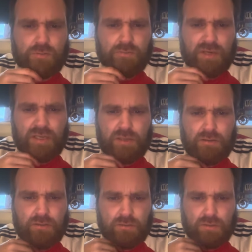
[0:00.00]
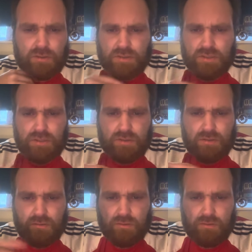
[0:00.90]
million a
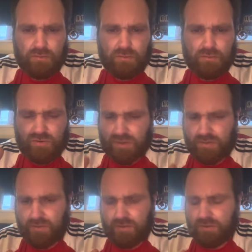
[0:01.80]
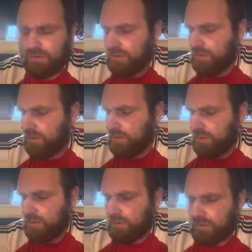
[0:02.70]
season transfers.
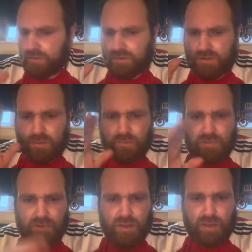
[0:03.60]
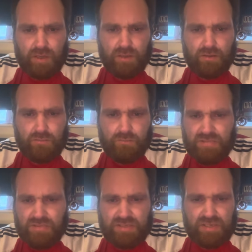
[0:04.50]
Someone like
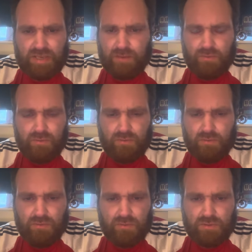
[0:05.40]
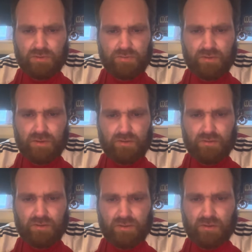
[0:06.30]
mid table or just below
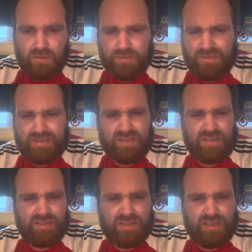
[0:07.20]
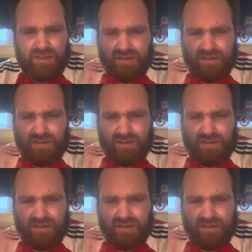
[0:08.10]
can only spend 60